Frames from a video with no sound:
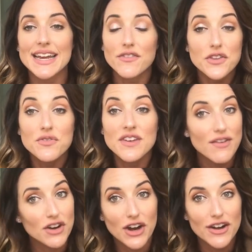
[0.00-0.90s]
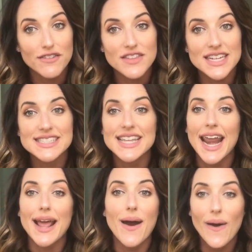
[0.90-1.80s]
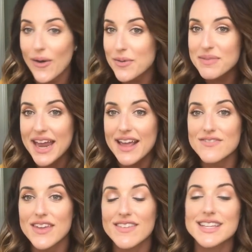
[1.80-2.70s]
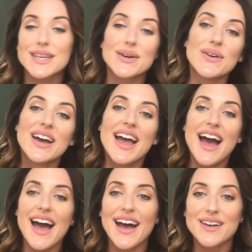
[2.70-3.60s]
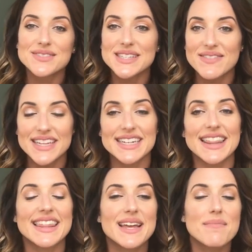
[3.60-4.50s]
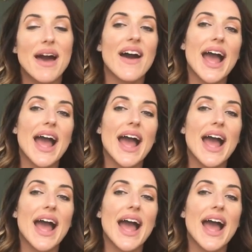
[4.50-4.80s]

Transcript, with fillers: And if you've never heard of this, then I hope that I've given you um, something to think about.